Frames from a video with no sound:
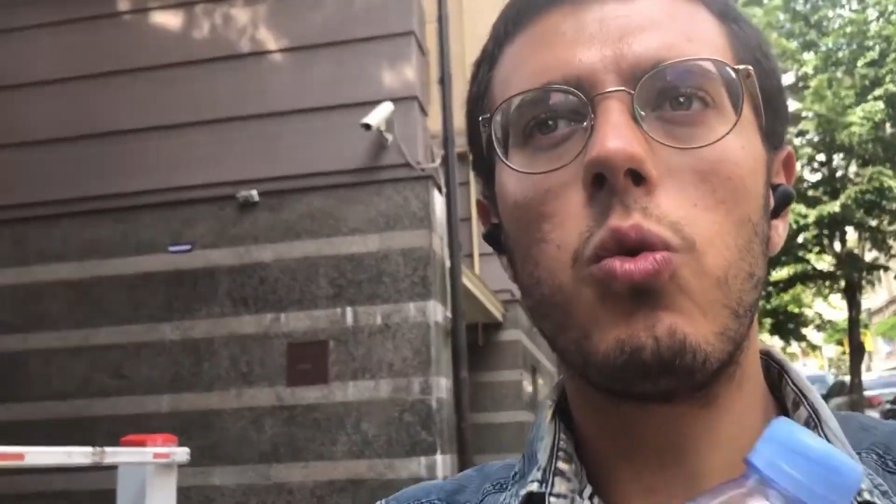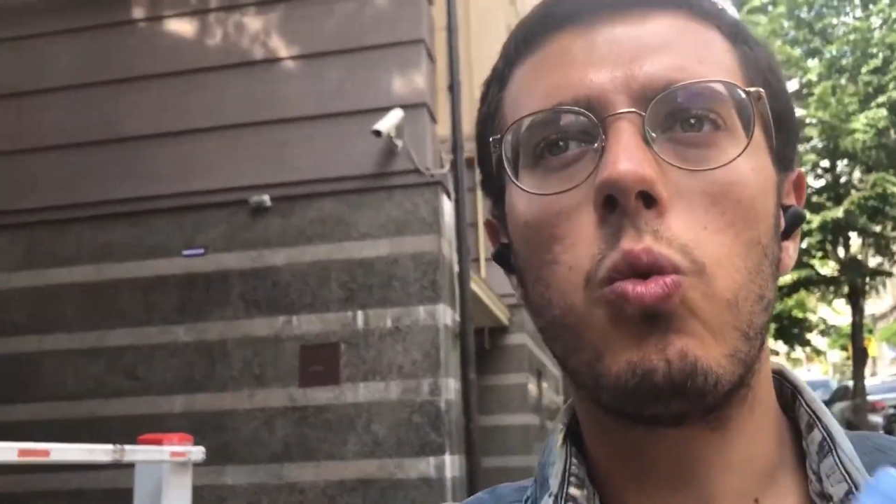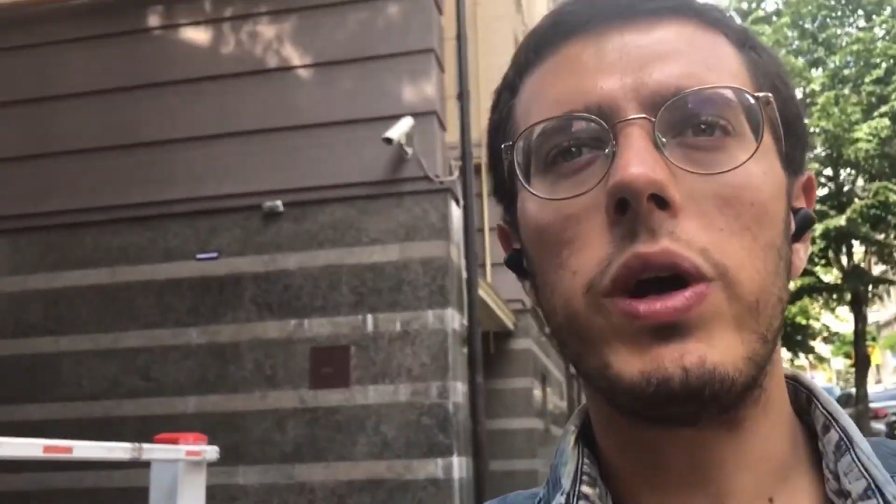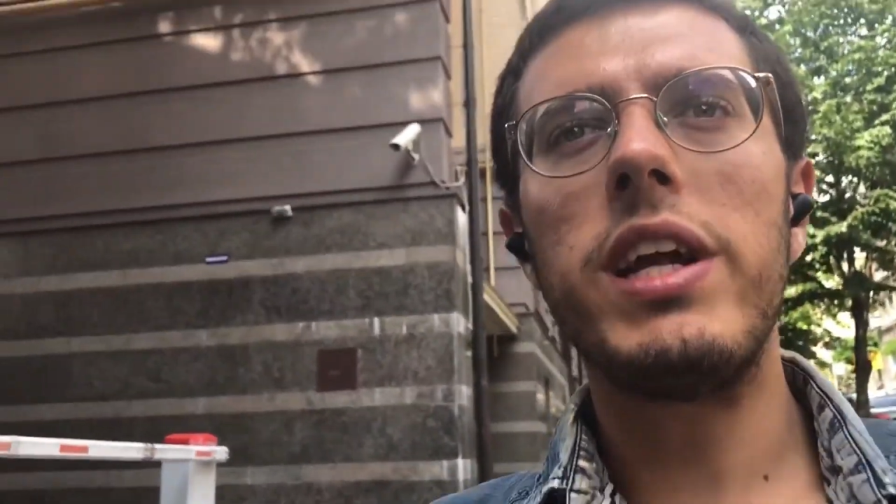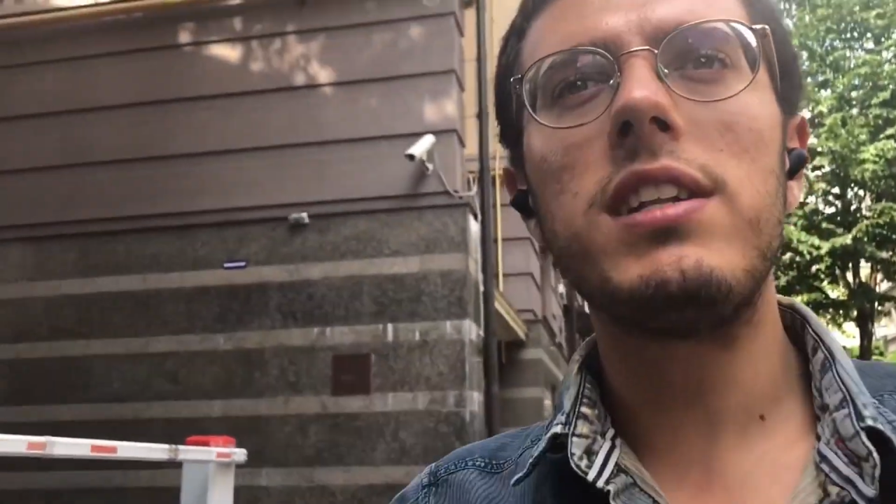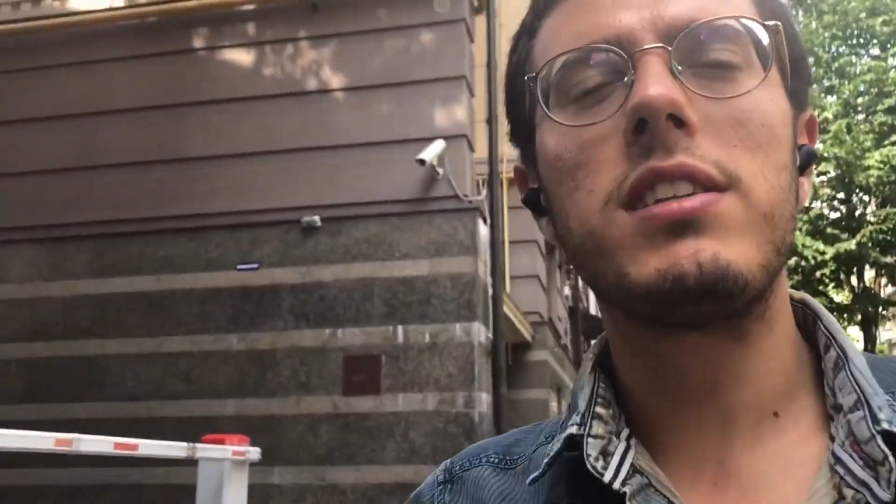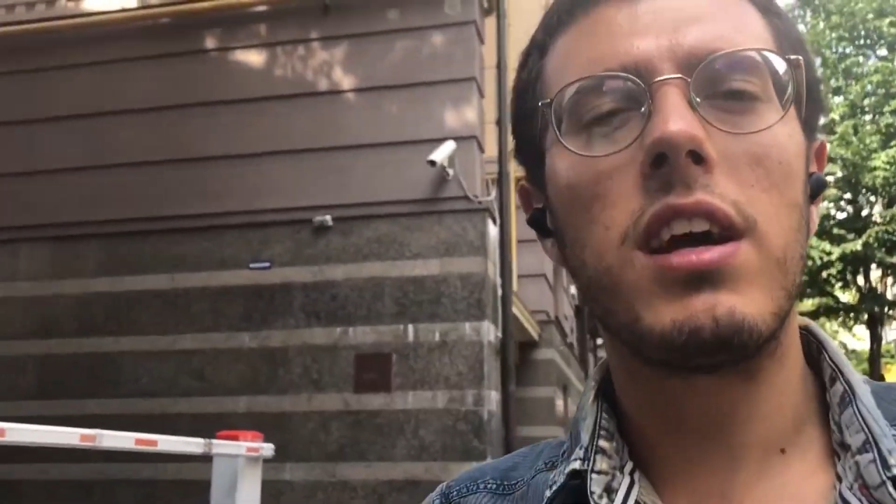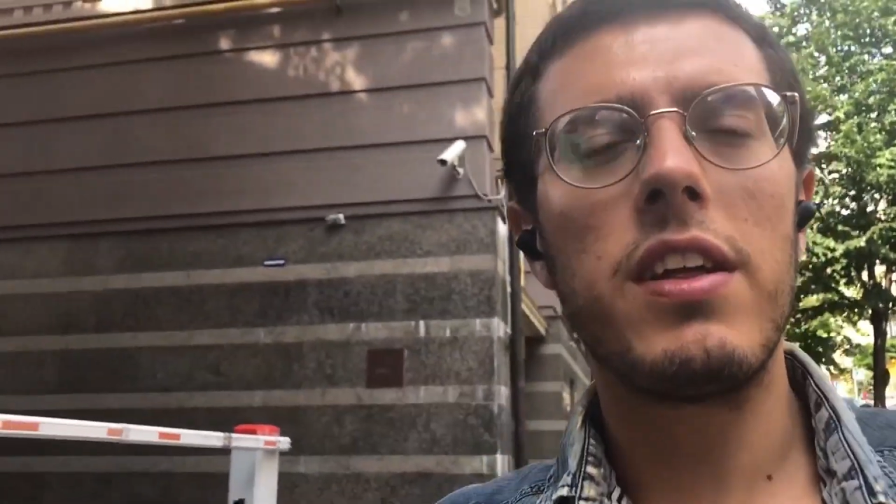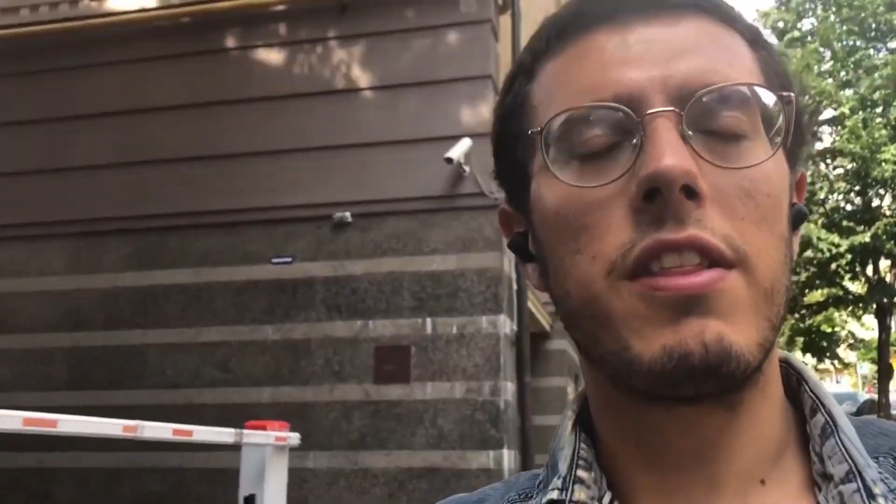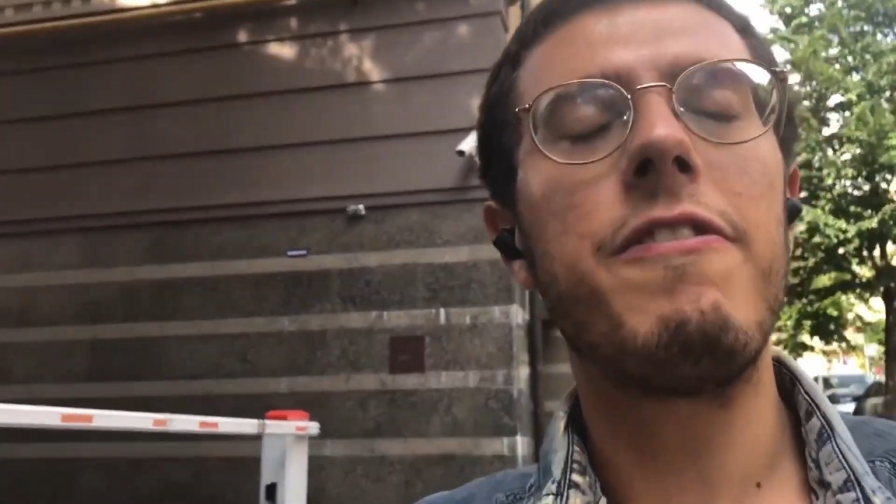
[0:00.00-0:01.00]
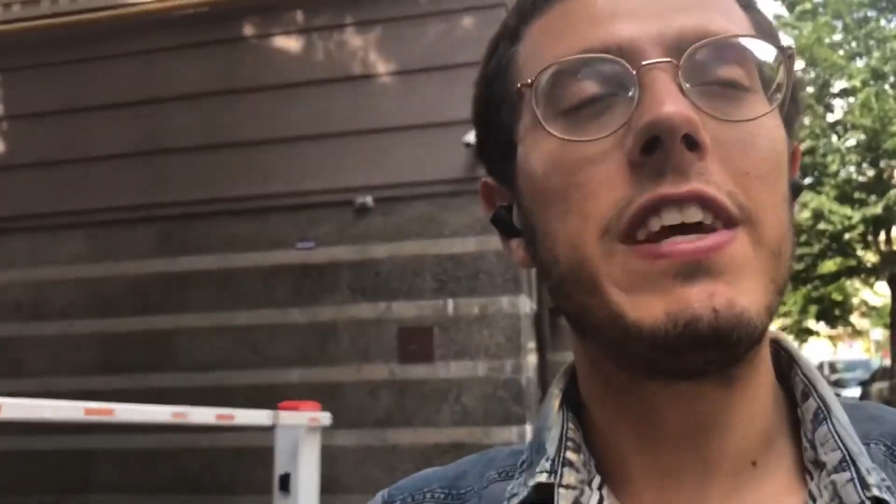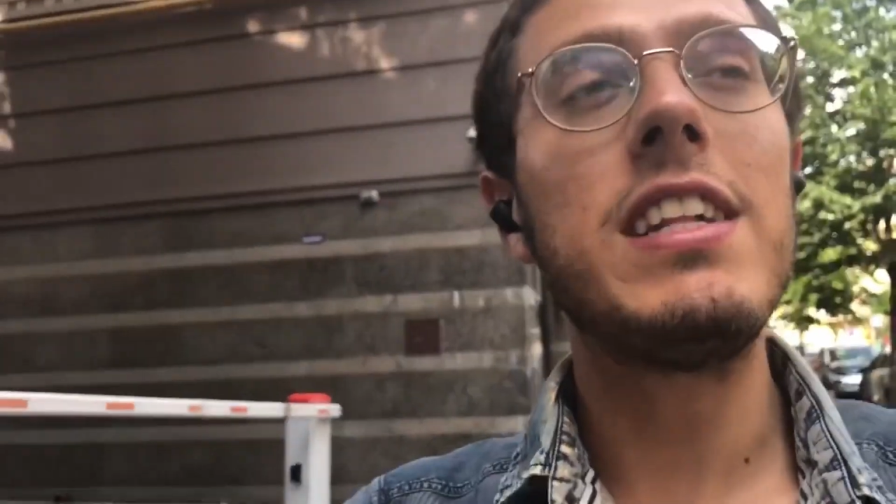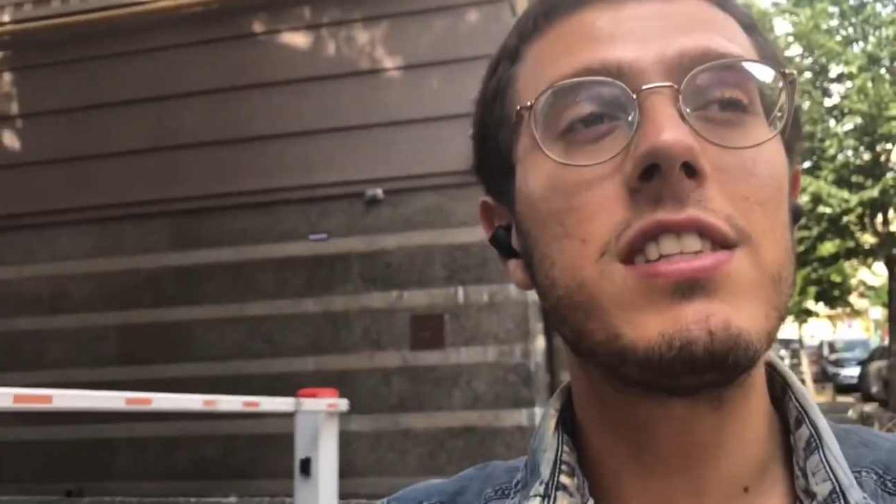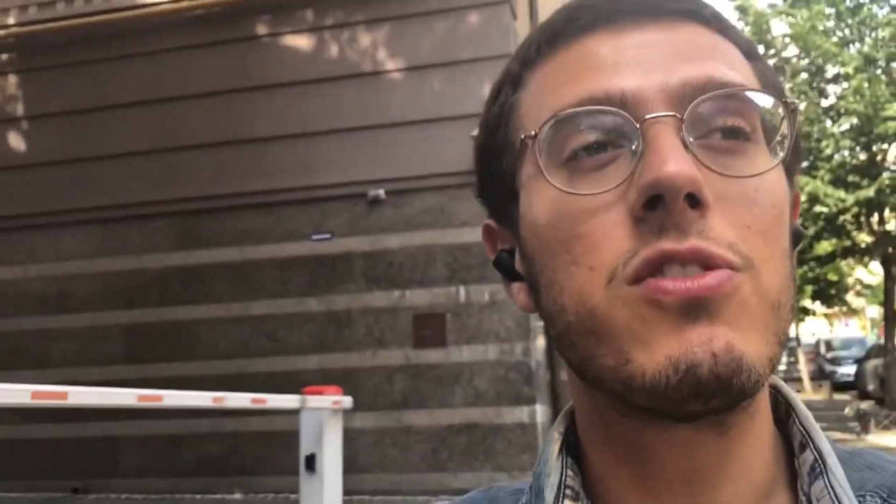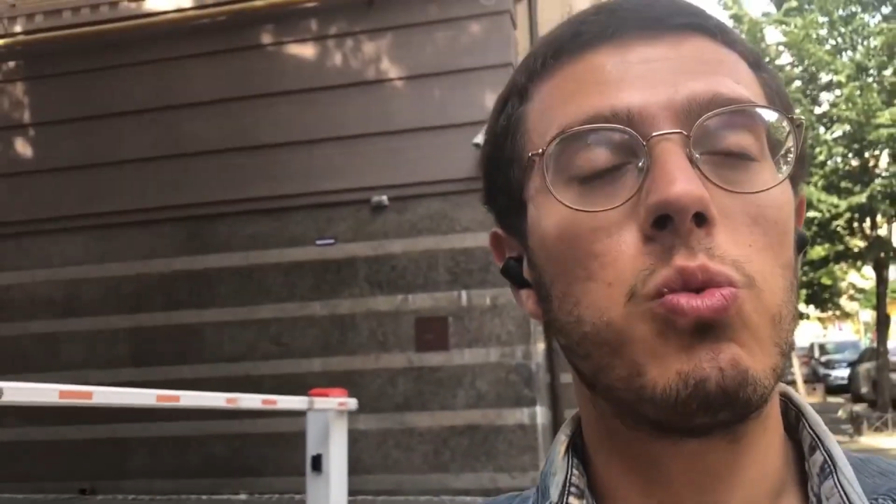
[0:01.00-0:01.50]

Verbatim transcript: wheeled, uh, the field of